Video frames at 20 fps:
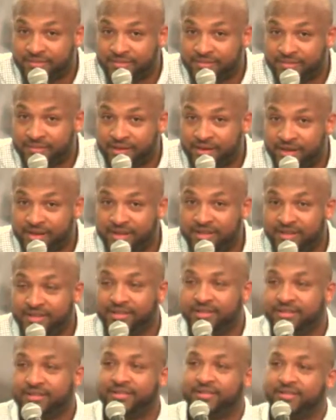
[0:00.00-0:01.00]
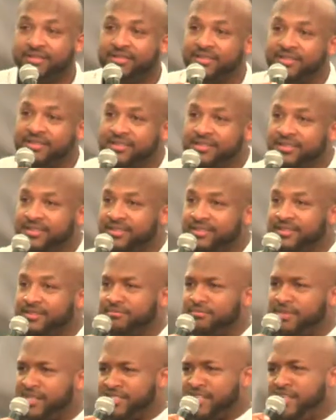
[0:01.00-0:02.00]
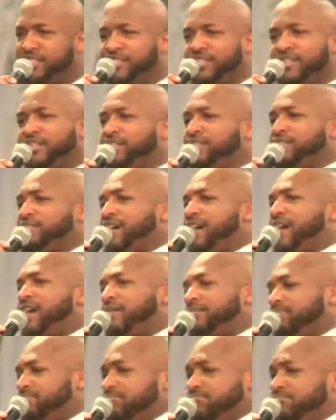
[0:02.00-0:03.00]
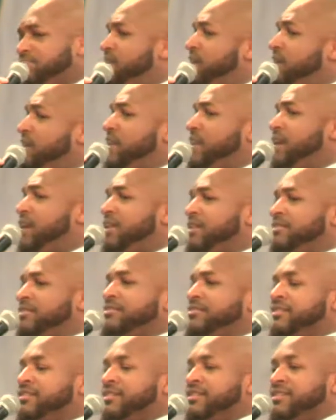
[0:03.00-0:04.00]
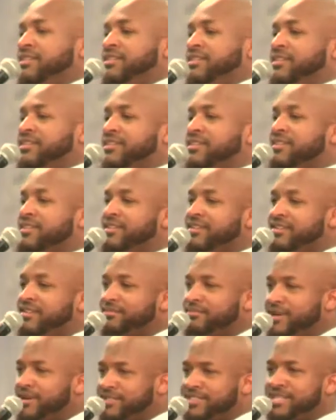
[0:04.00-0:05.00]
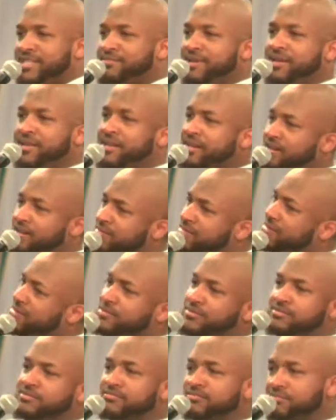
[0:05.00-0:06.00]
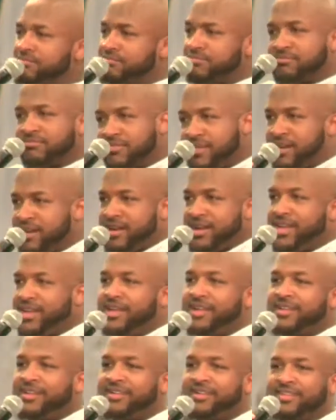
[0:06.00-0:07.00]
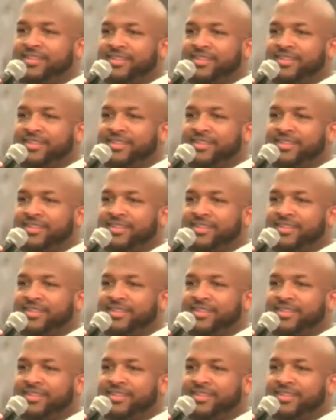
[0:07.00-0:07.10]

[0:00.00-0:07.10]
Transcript: Right? My son did a good job. None of that. My son made the honor roll. None of that.